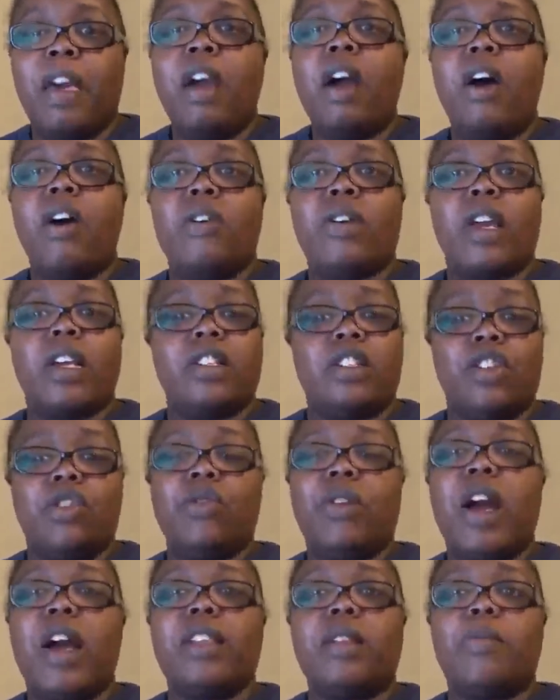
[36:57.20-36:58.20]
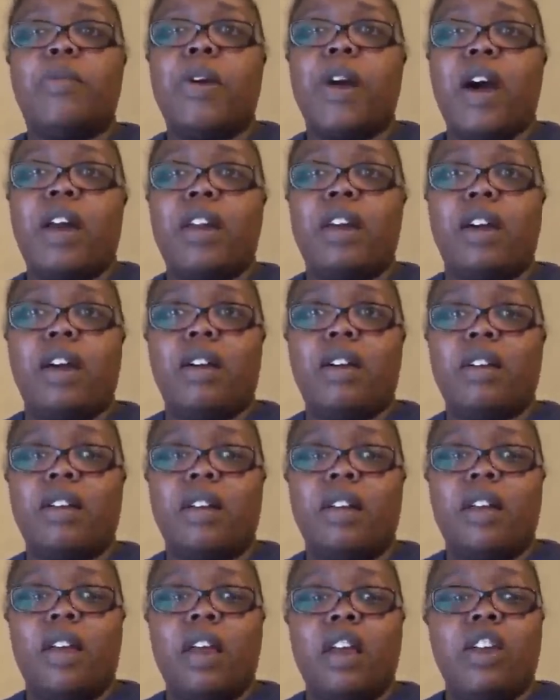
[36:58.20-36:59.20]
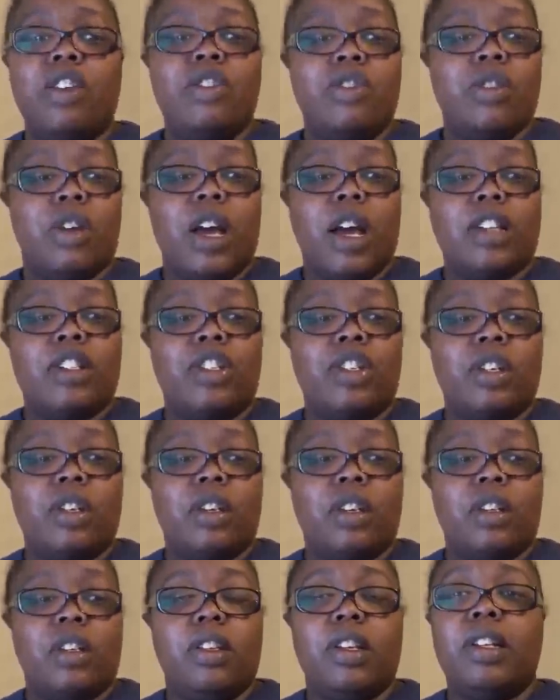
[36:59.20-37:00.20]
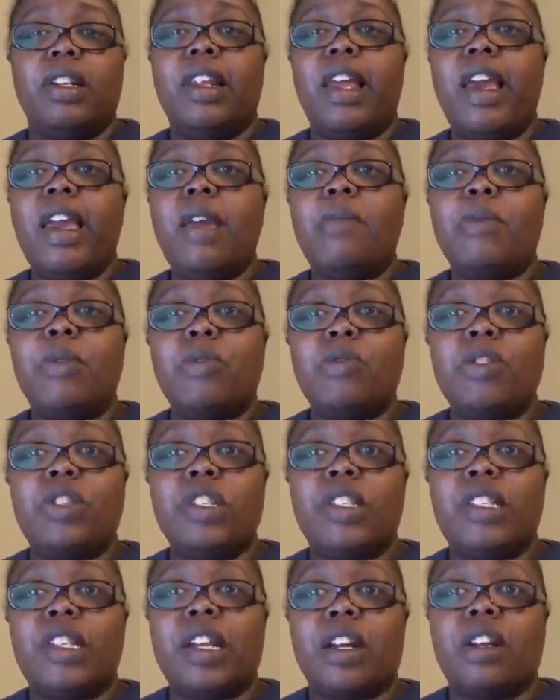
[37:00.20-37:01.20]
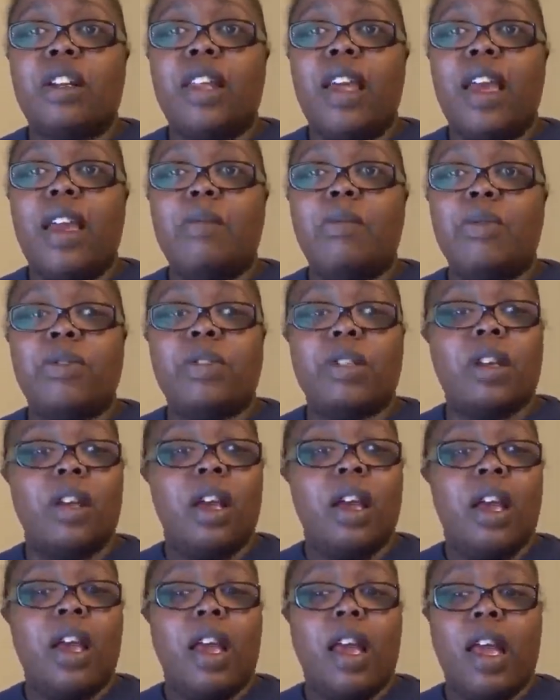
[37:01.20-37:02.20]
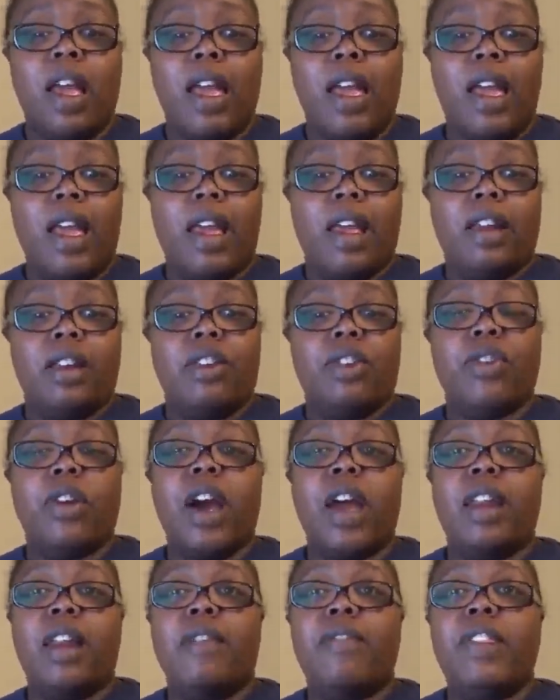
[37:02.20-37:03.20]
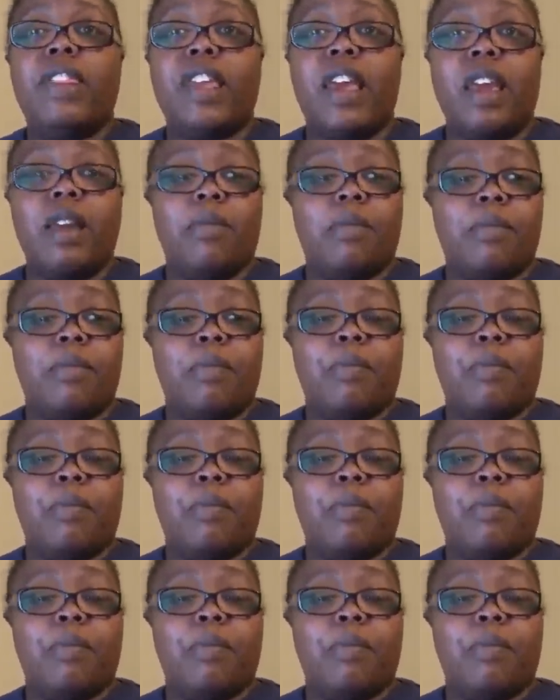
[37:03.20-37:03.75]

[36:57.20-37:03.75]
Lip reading: Okay, so you got the product, you got your labels, your sticker labels, and you got everything